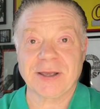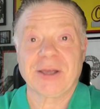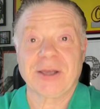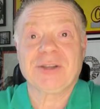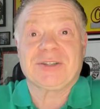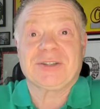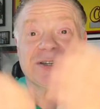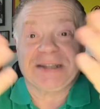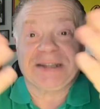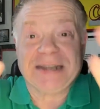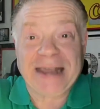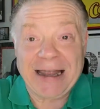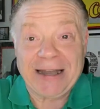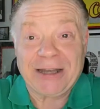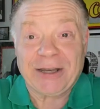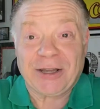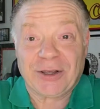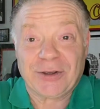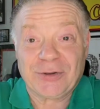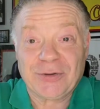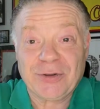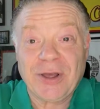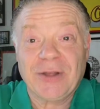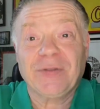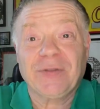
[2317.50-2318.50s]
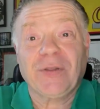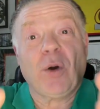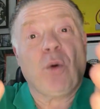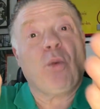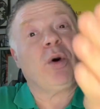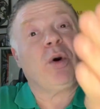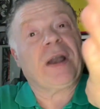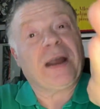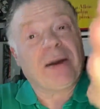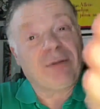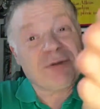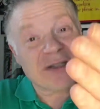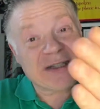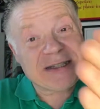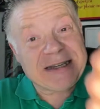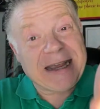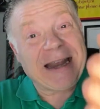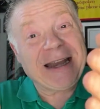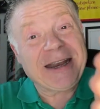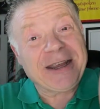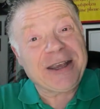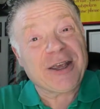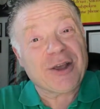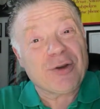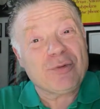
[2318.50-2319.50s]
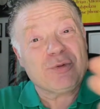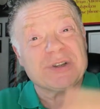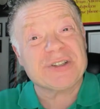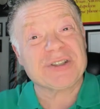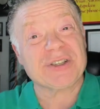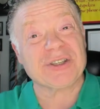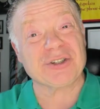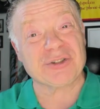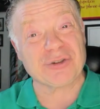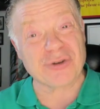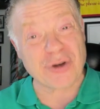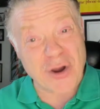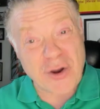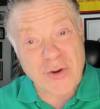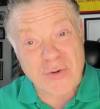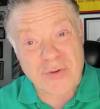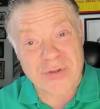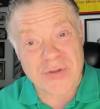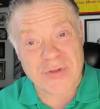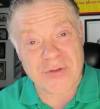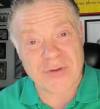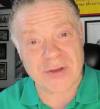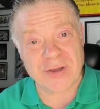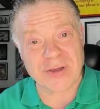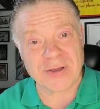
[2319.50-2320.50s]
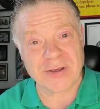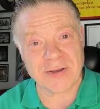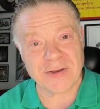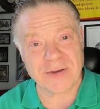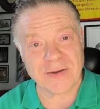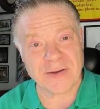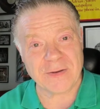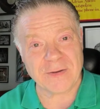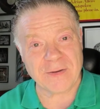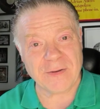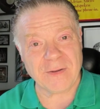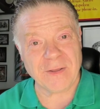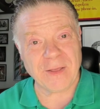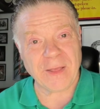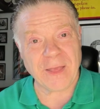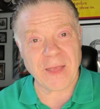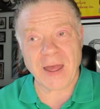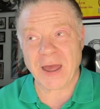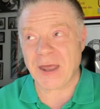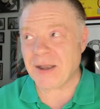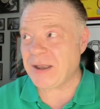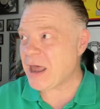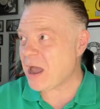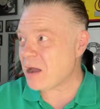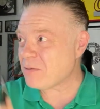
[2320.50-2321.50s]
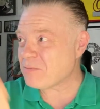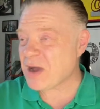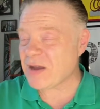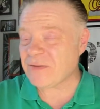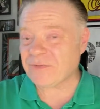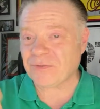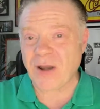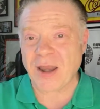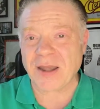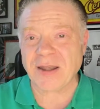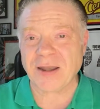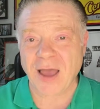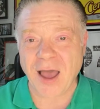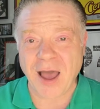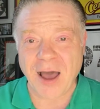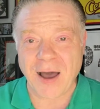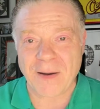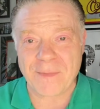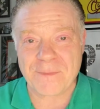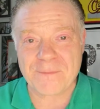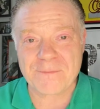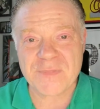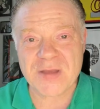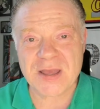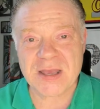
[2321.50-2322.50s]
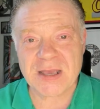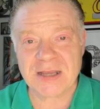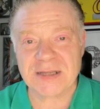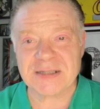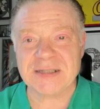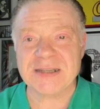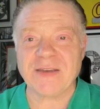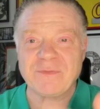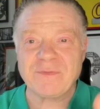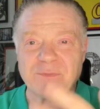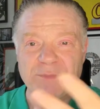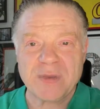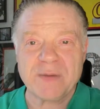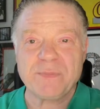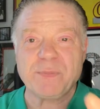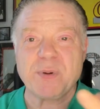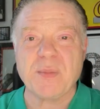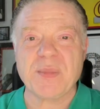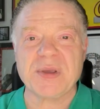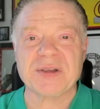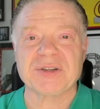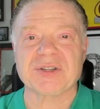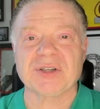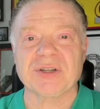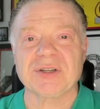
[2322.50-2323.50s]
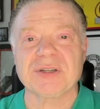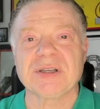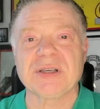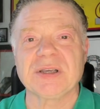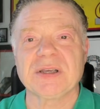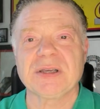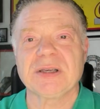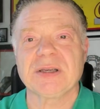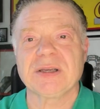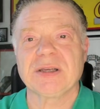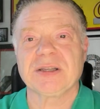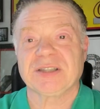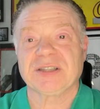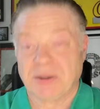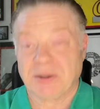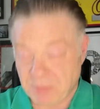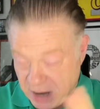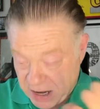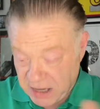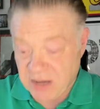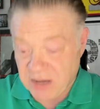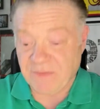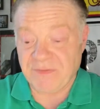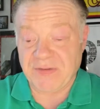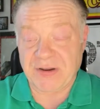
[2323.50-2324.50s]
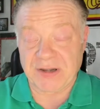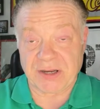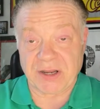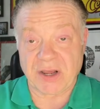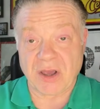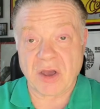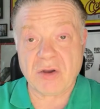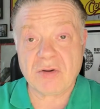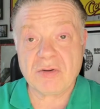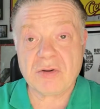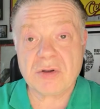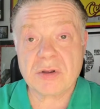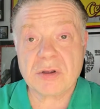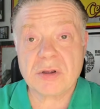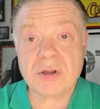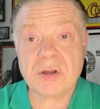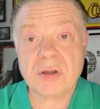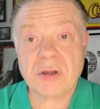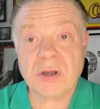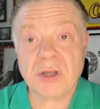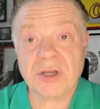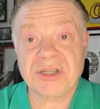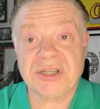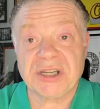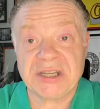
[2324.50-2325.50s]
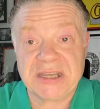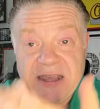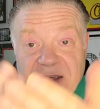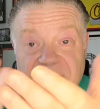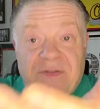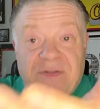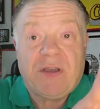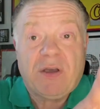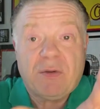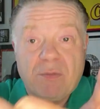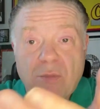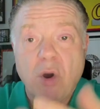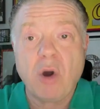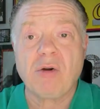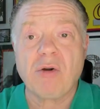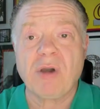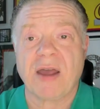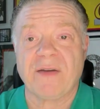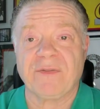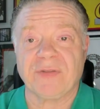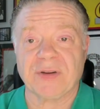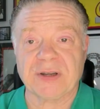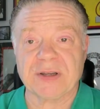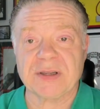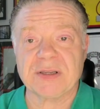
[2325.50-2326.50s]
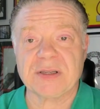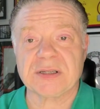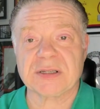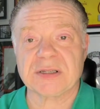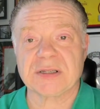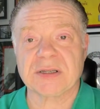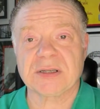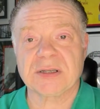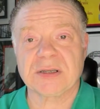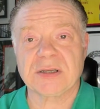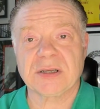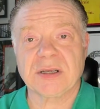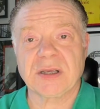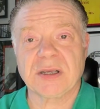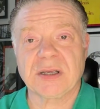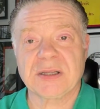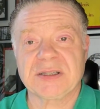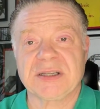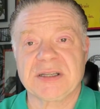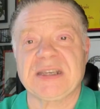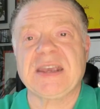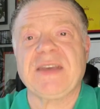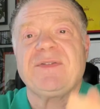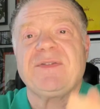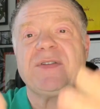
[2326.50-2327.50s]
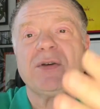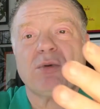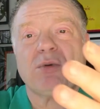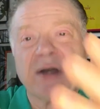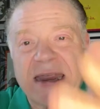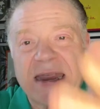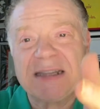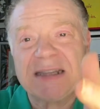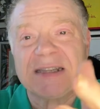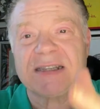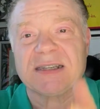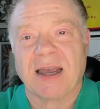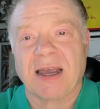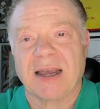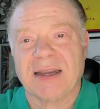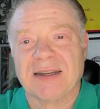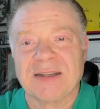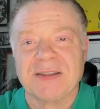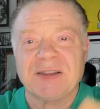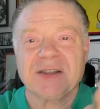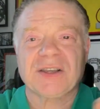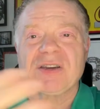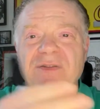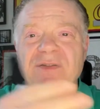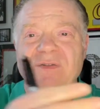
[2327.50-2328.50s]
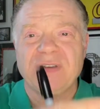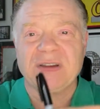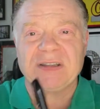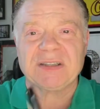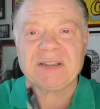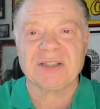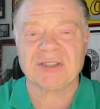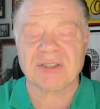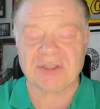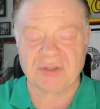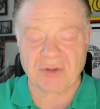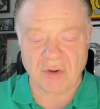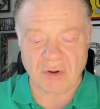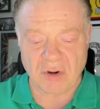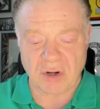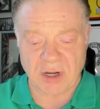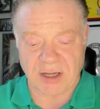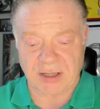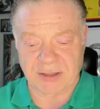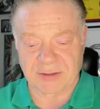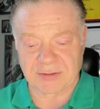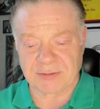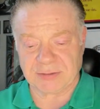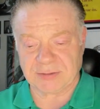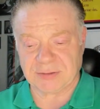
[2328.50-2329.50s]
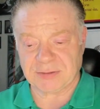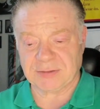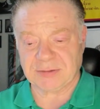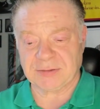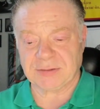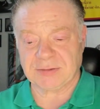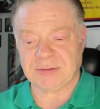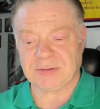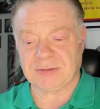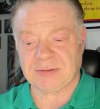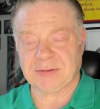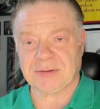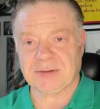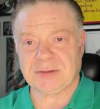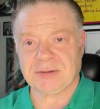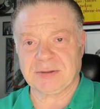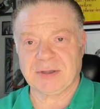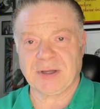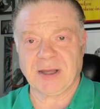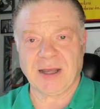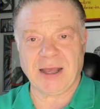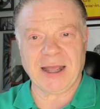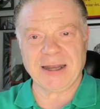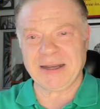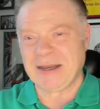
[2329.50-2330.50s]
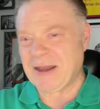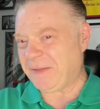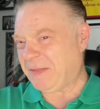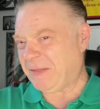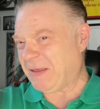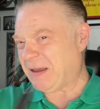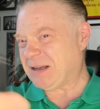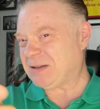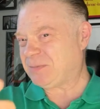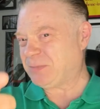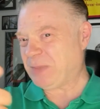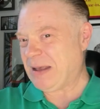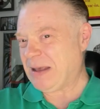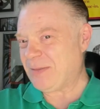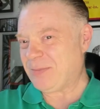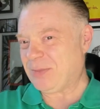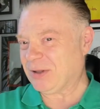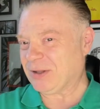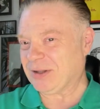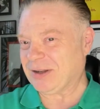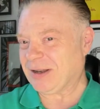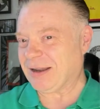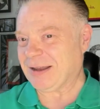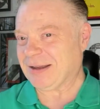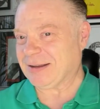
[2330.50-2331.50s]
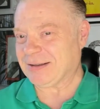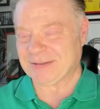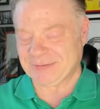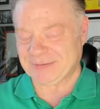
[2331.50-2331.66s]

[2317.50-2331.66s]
to tell you that what I was telling you was the truth. And now my friend Arm has given me permission to make a video, to give you more evidence, to give you an insight in the convicted stalker. And yet these people are like